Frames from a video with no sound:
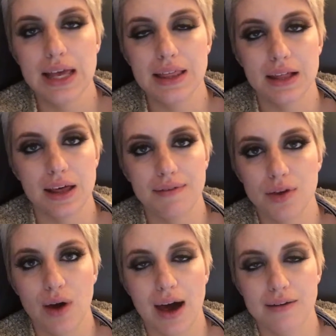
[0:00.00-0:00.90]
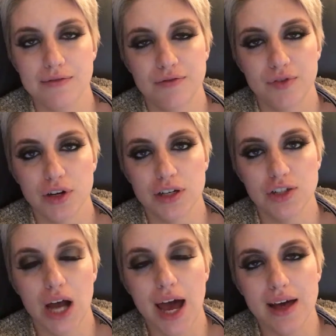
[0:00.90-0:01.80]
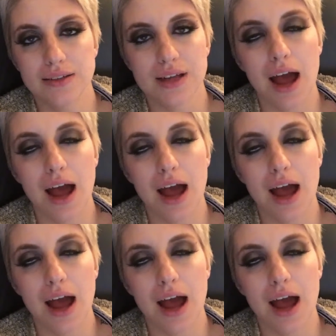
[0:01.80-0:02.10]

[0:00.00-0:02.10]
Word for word: the love you have for your child.